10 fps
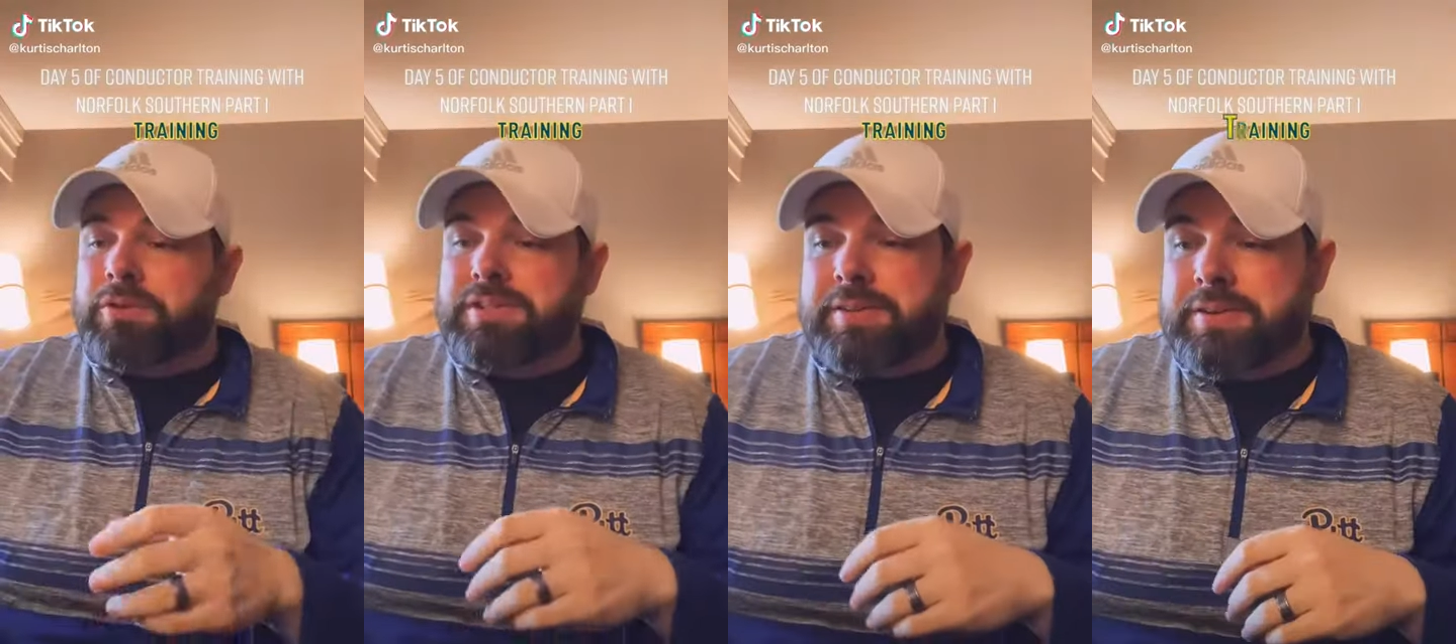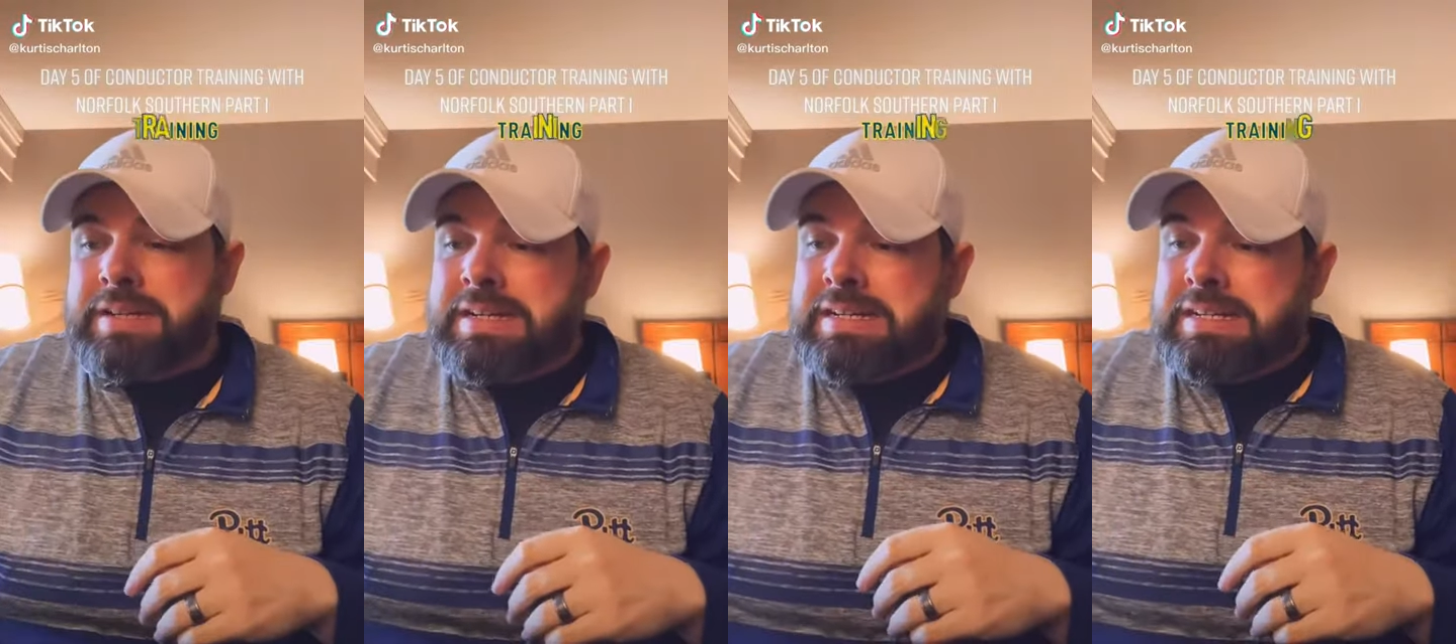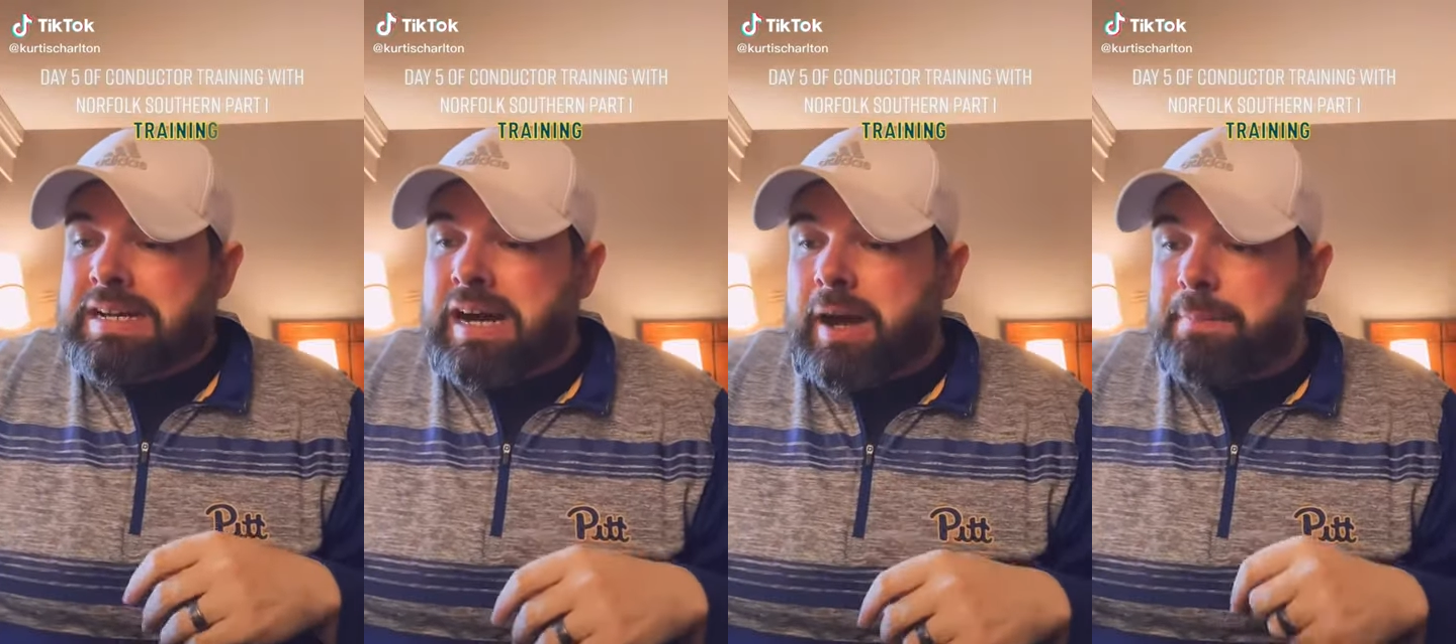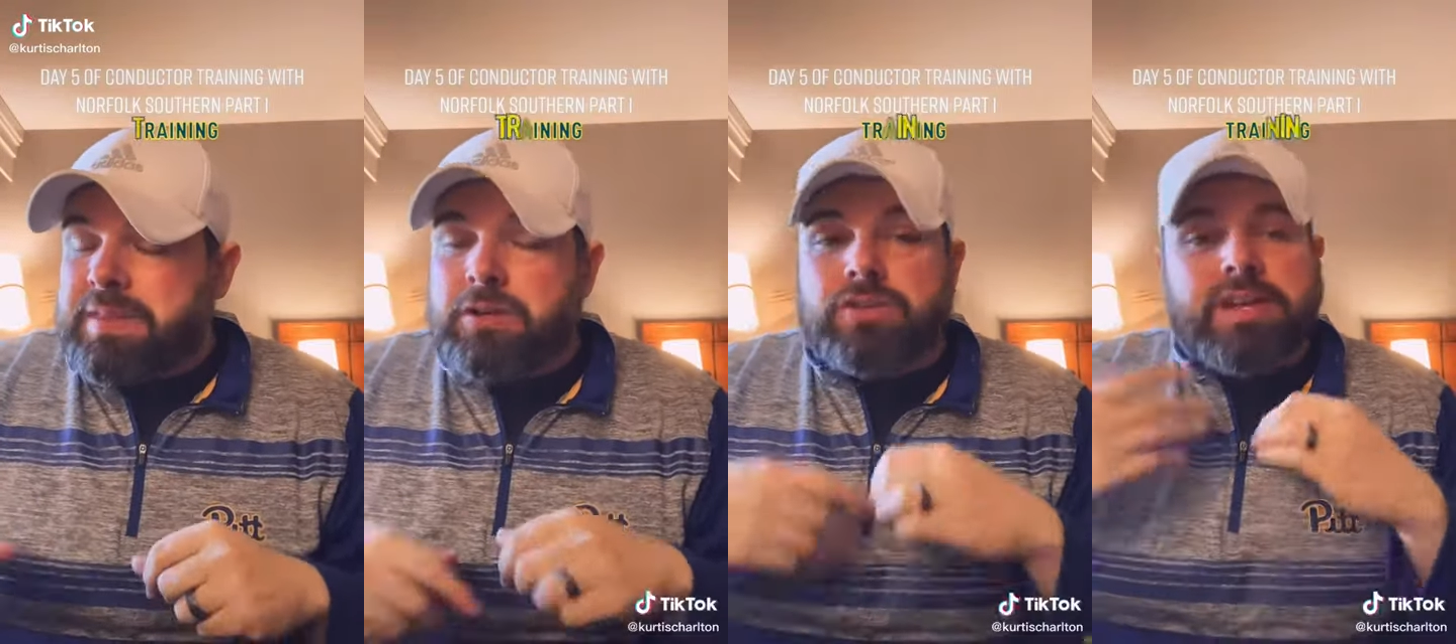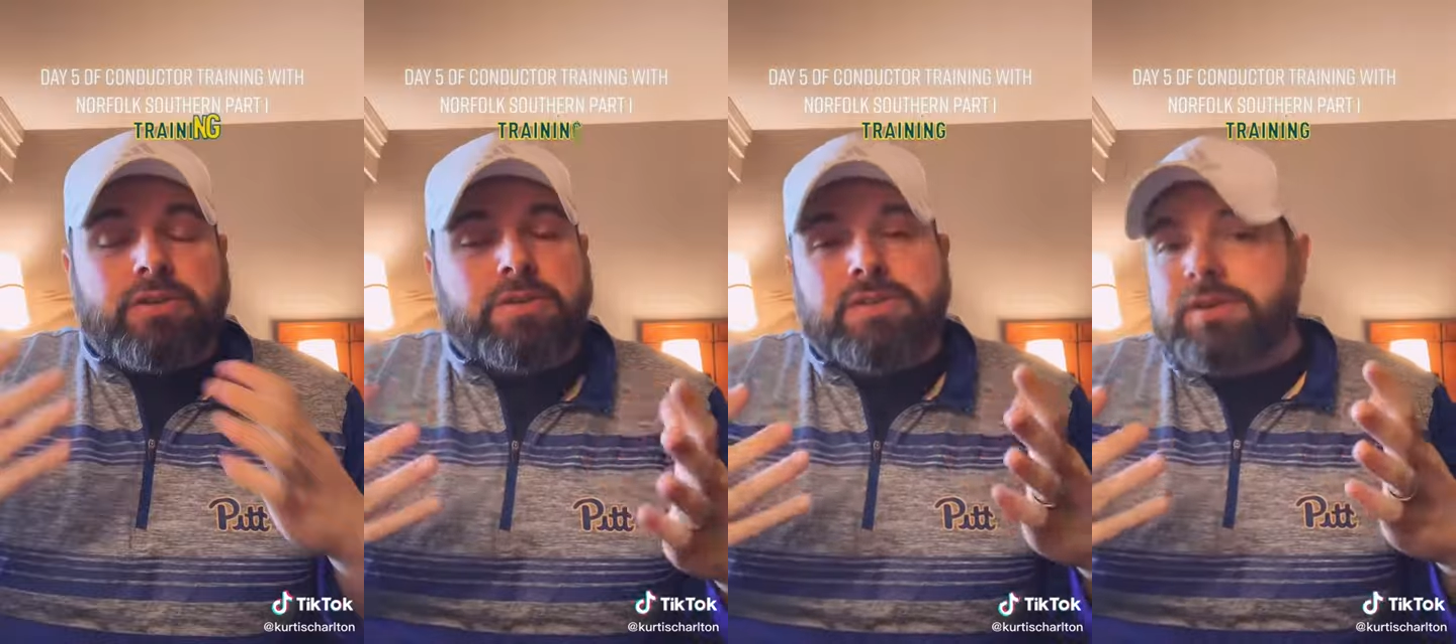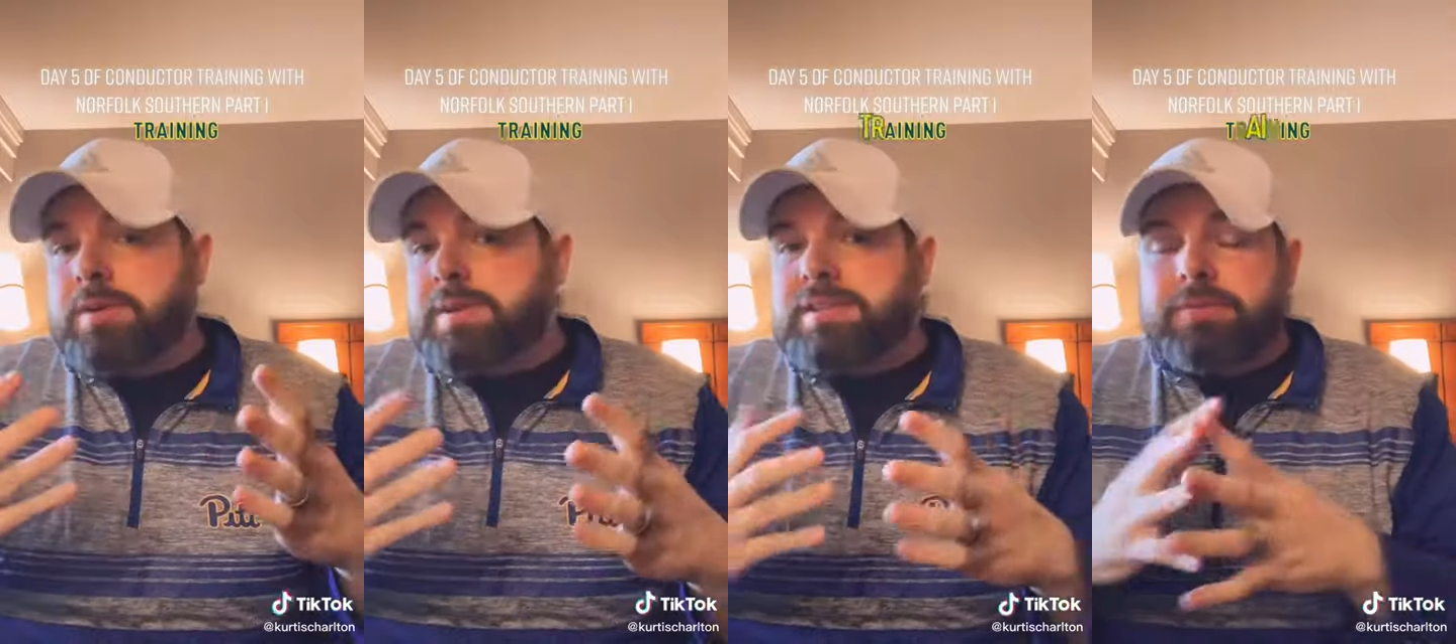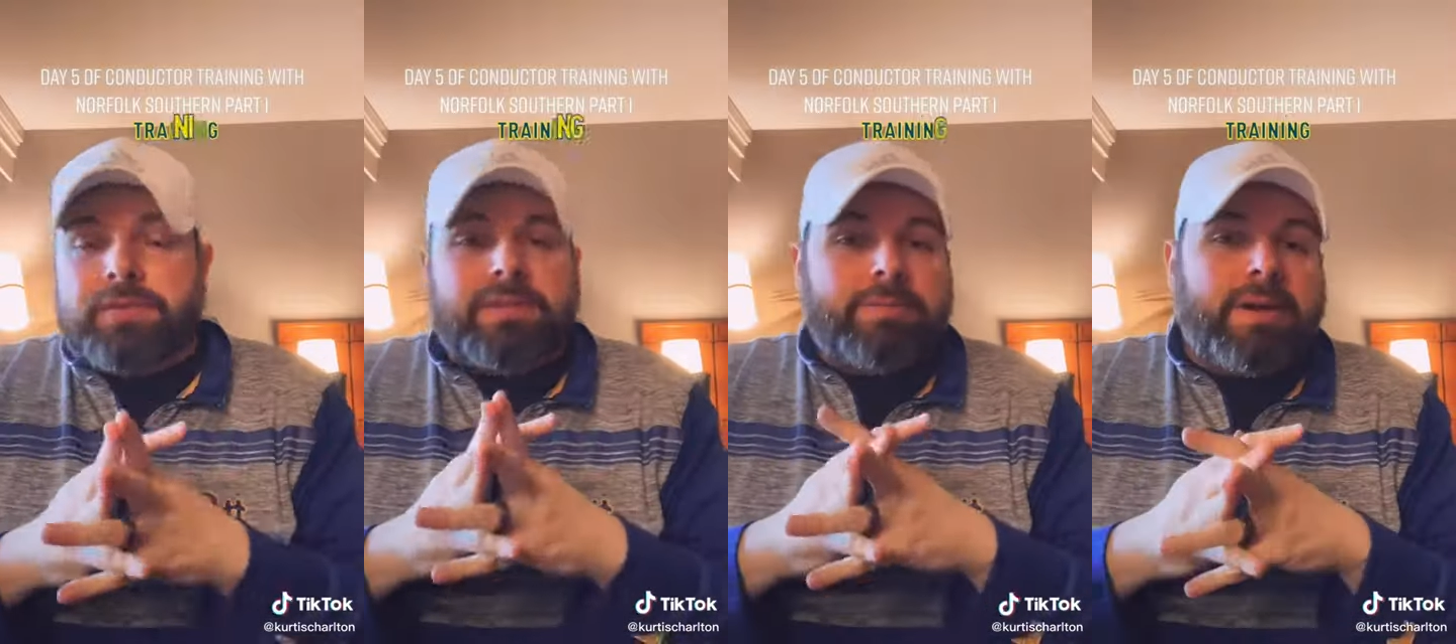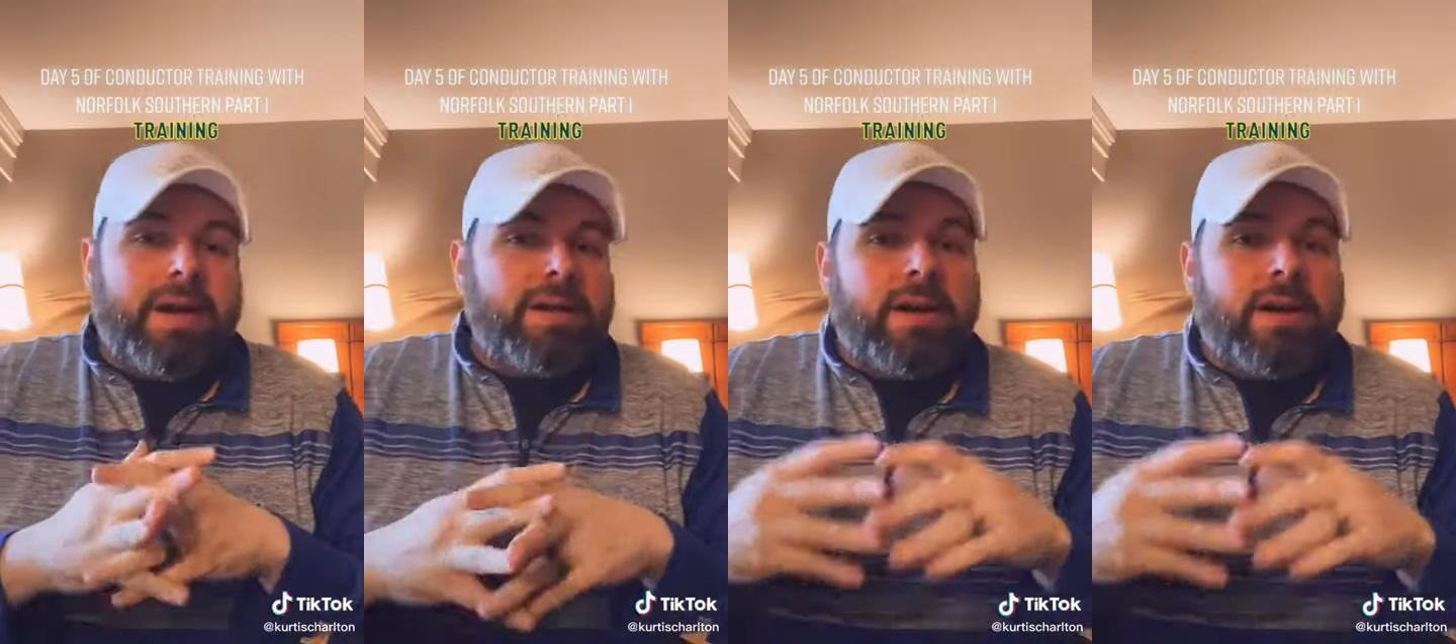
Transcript: Southern. Um, your schedule is going to be different than mine,